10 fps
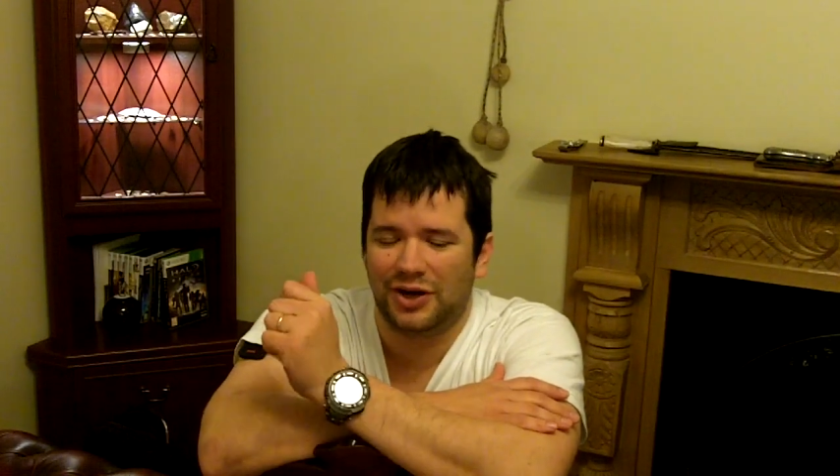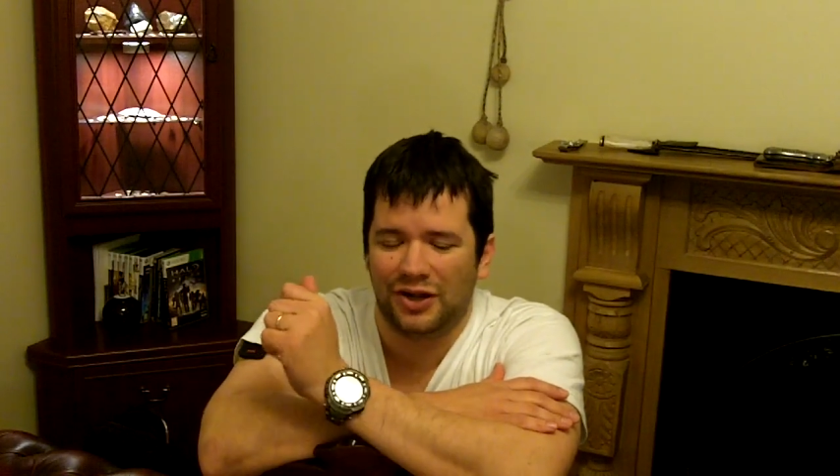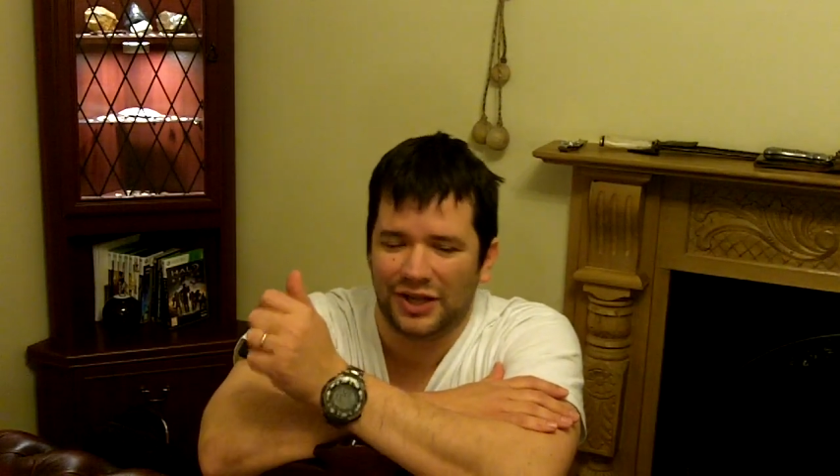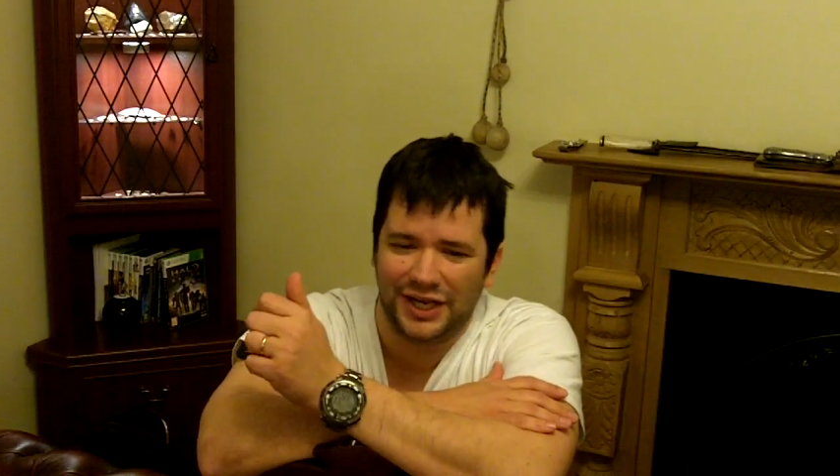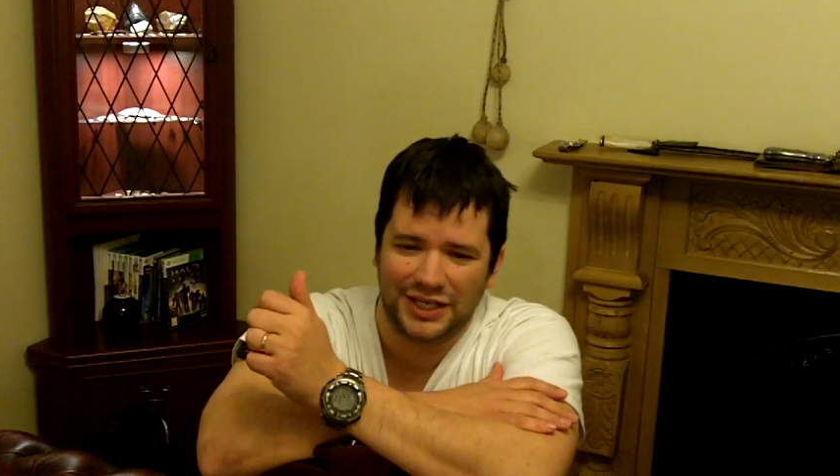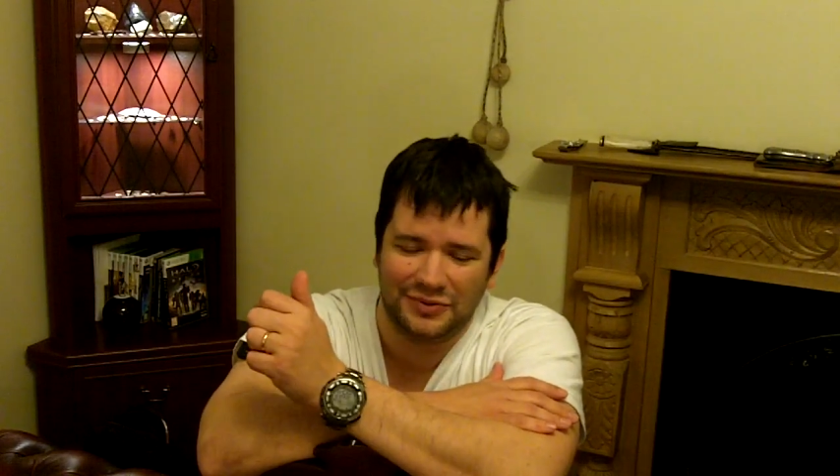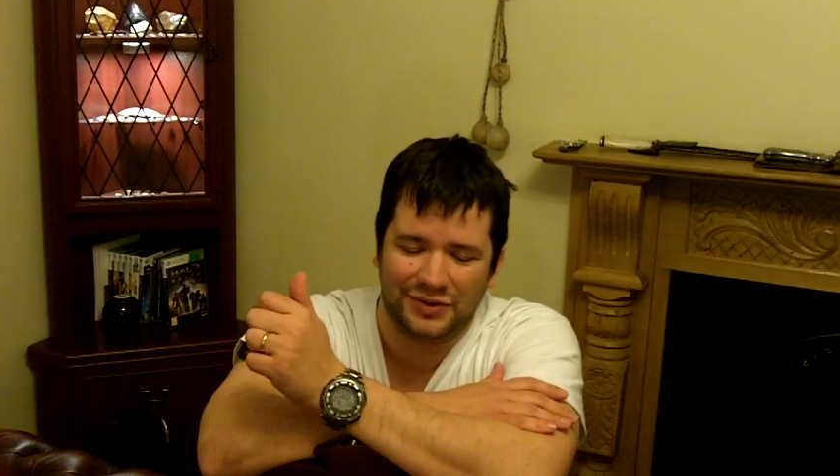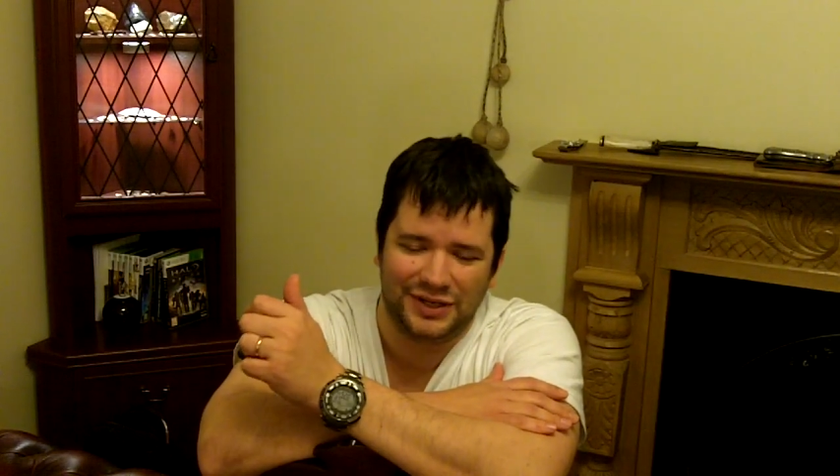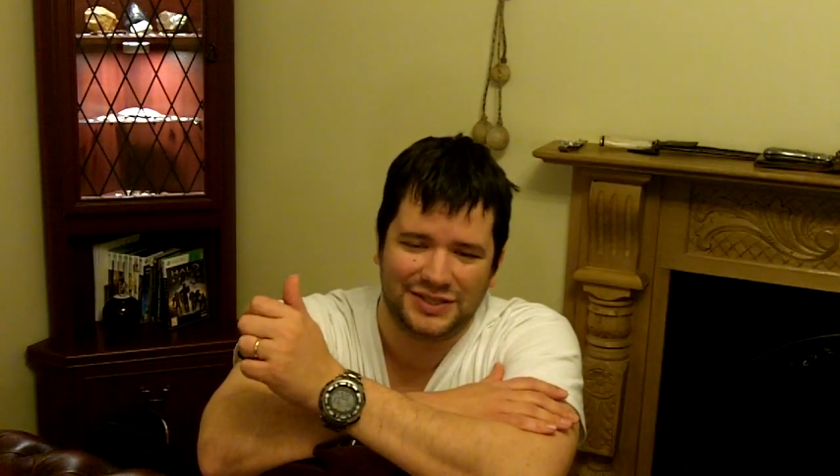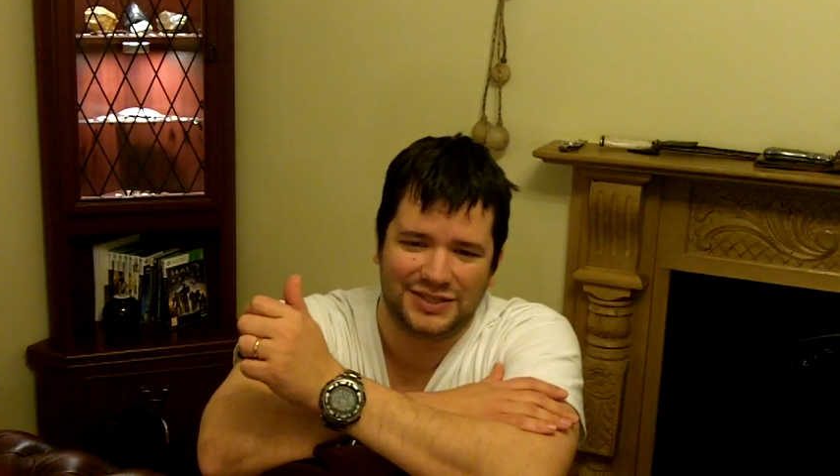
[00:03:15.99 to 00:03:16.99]
call
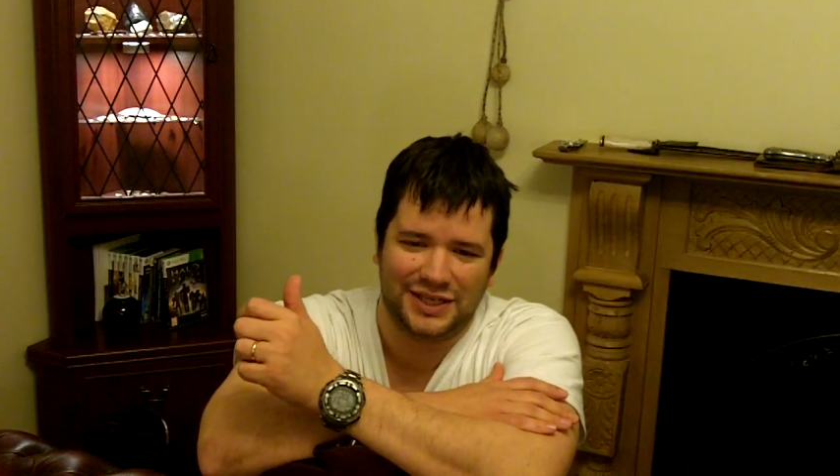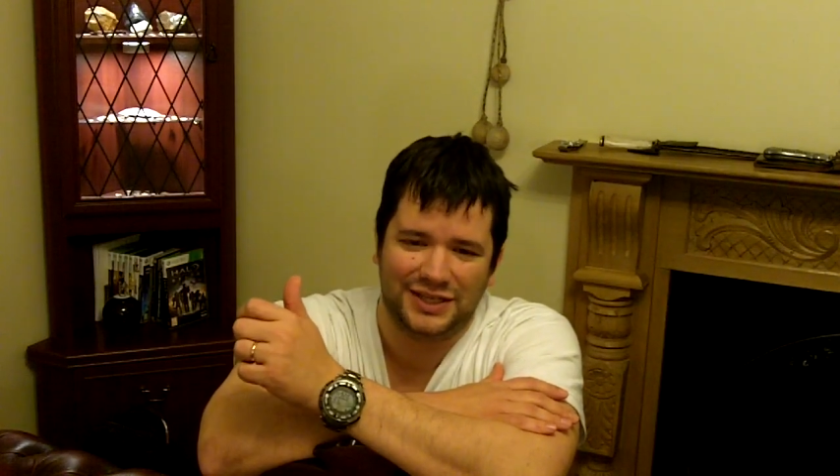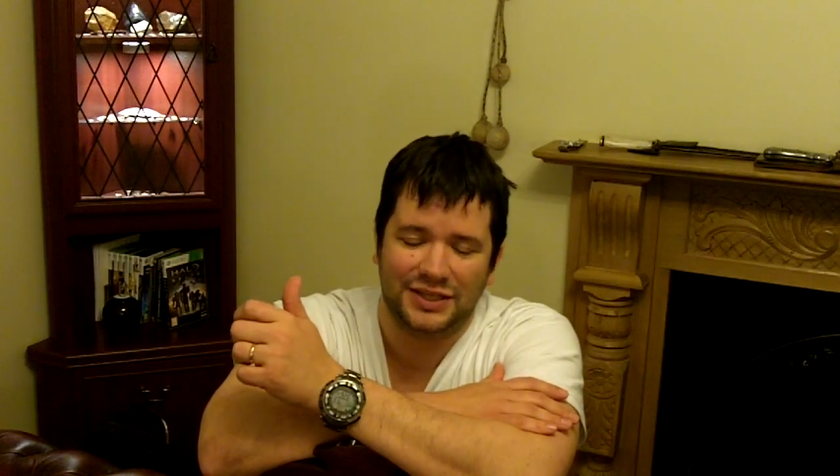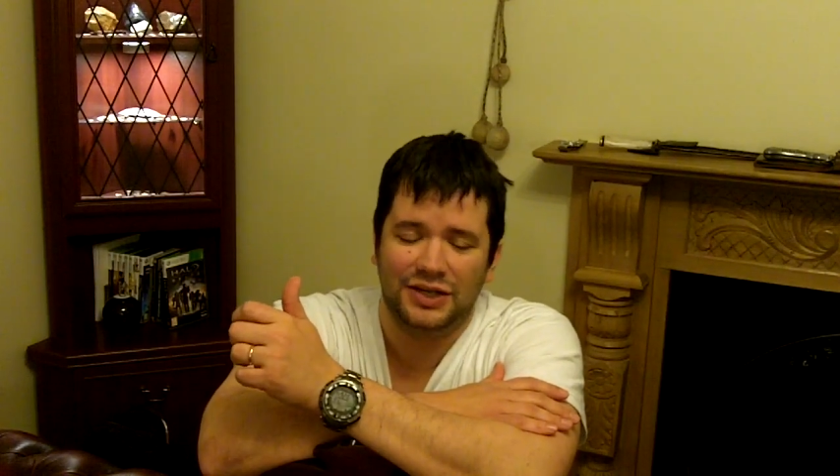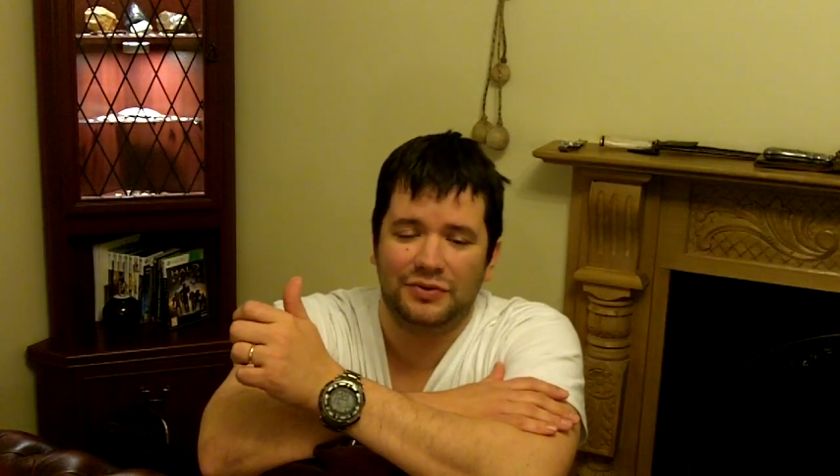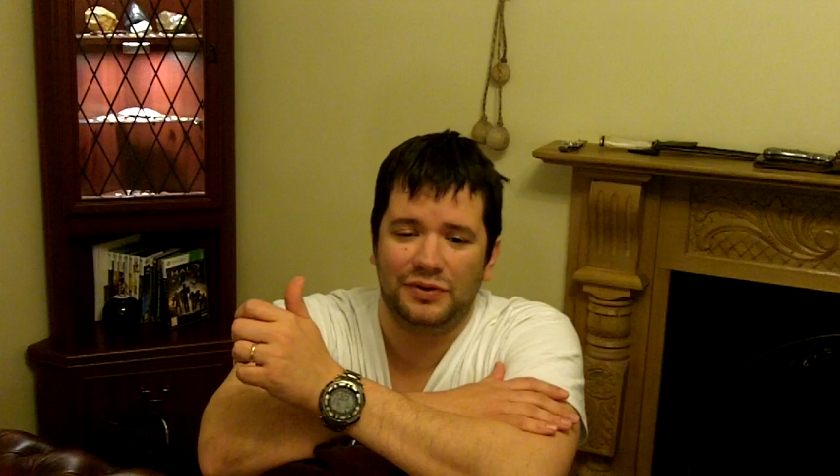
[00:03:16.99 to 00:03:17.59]
anyone and say,